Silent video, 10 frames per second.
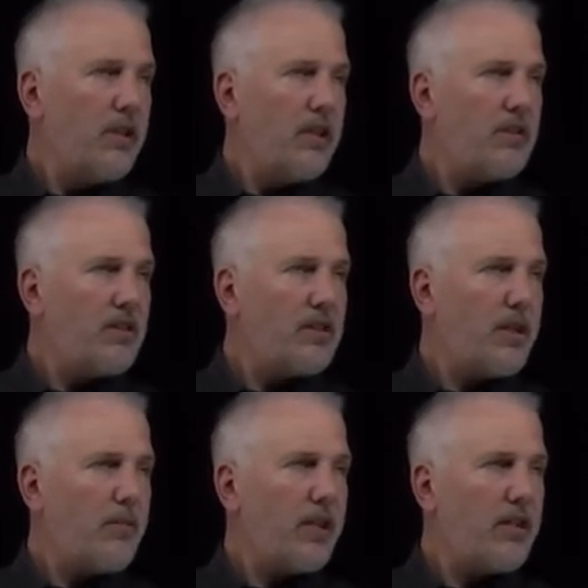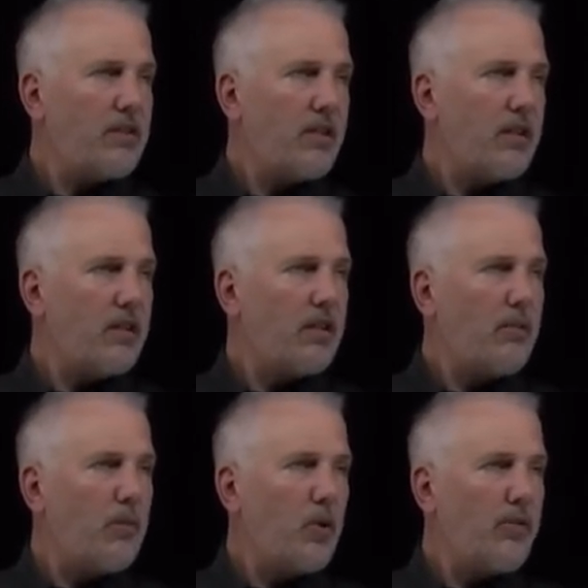is the same thing as the, the
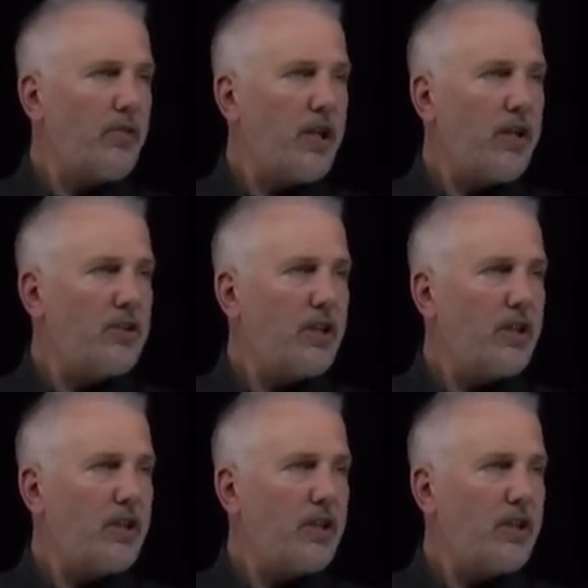molar free energy.